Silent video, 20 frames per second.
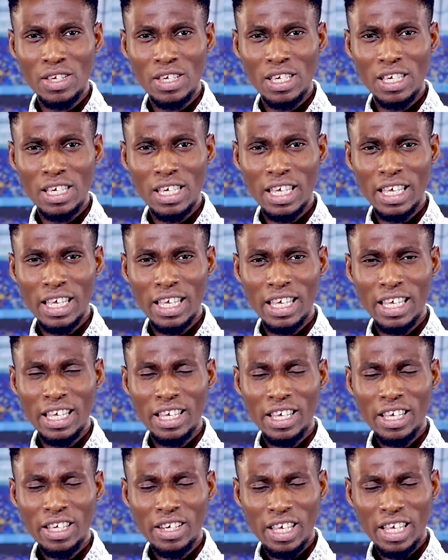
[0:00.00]

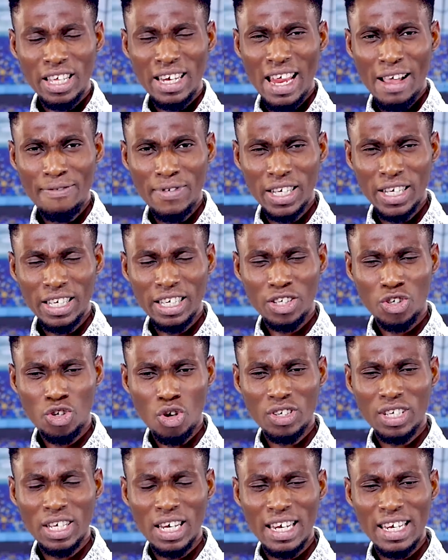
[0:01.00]
it
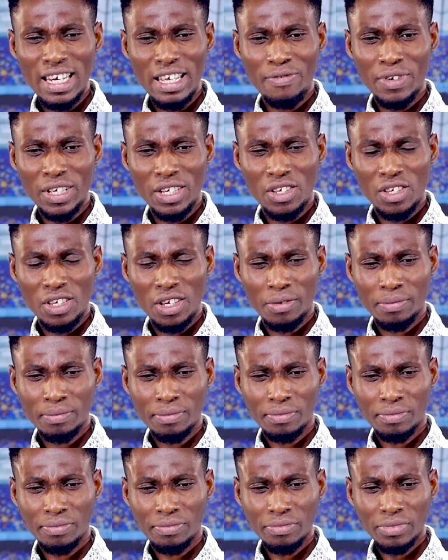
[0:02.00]
doesn't leave it.
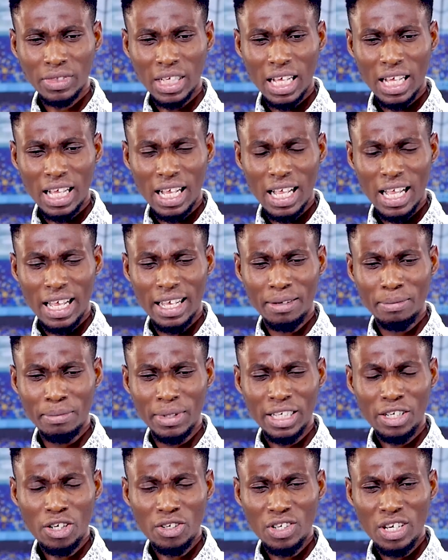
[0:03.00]

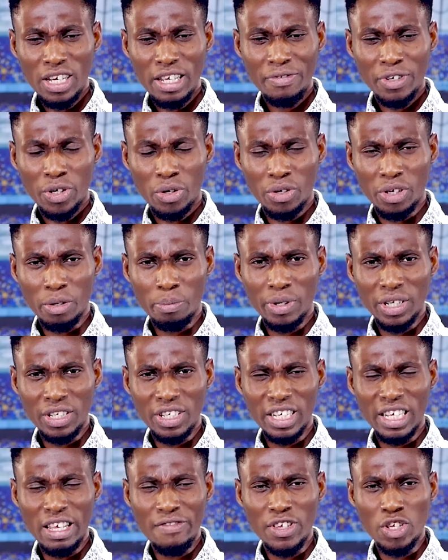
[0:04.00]
It doesn't leave it on the pitch.
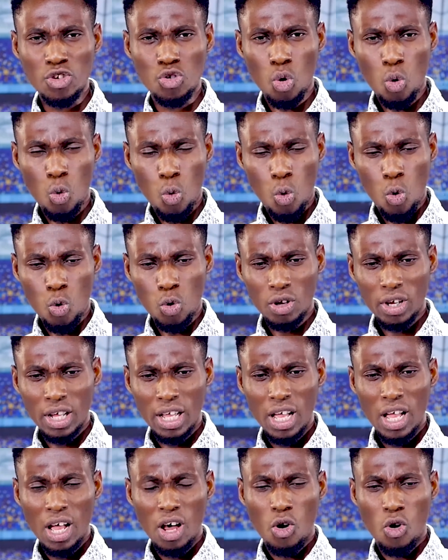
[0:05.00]
It gives his all
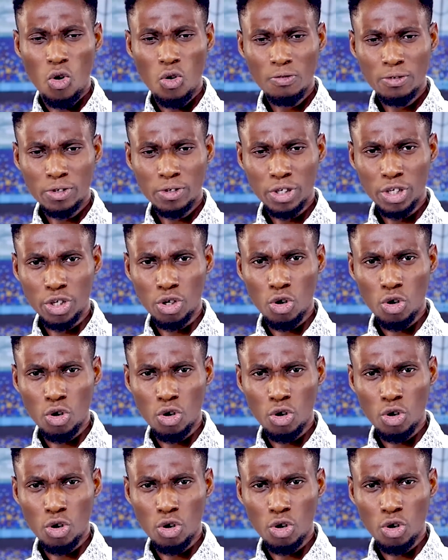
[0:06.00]
over and